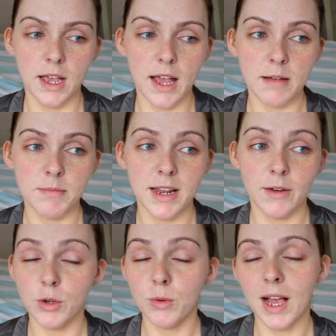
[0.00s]
Now
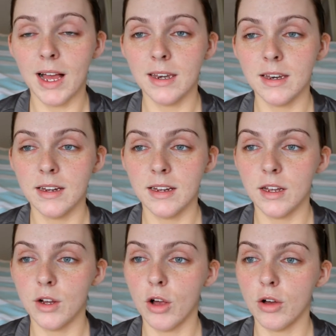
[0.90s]
you can
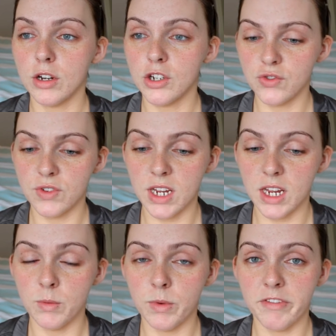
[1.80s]
go straight
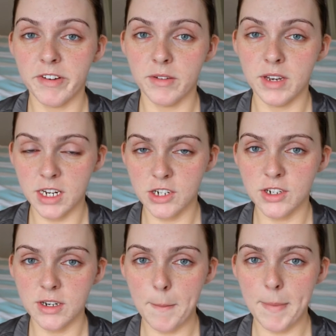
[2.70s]
in with
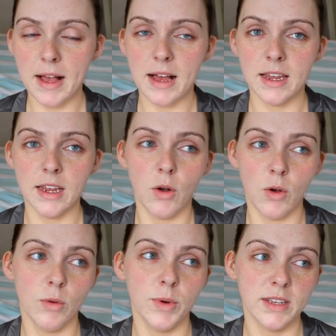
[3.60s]
foundation, but I
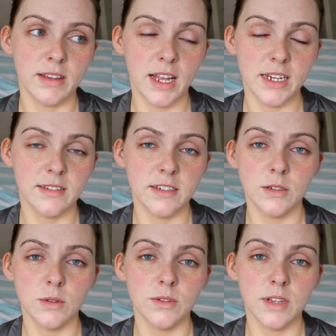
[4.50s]
always like to
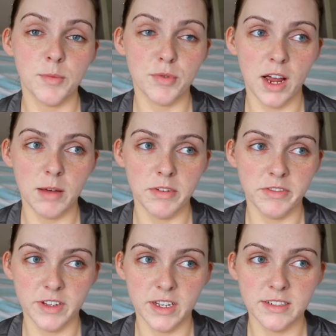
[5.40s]
use a primer
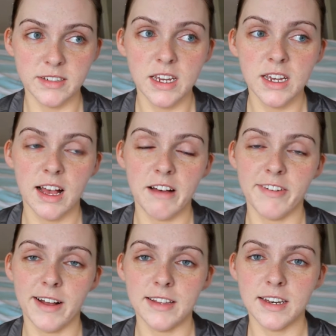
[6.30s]
first. I
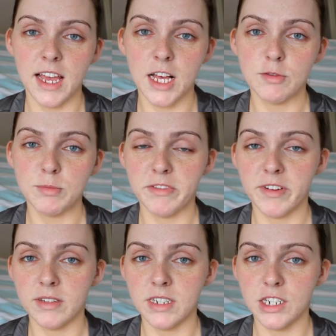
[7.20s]
find that it helps my
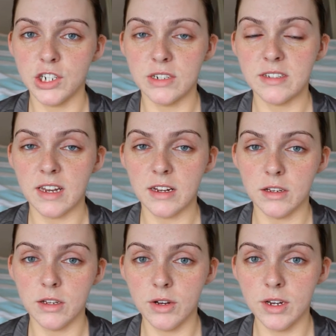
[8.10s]
foundation stay
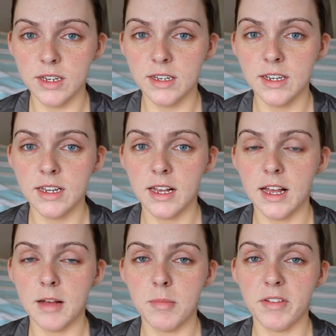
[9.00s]
on longer.
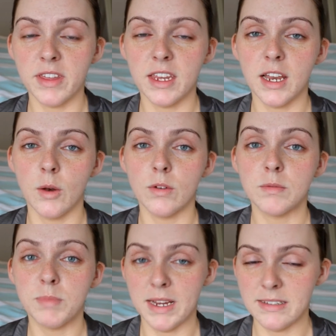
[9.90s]
I think it looks
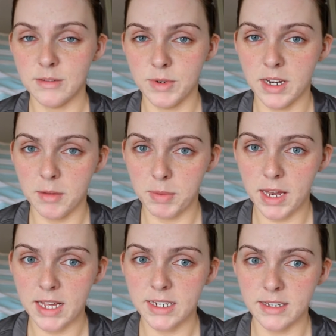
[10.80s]
better when it
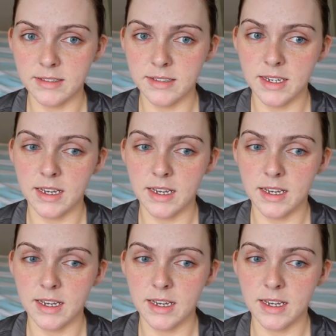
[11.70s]
applies.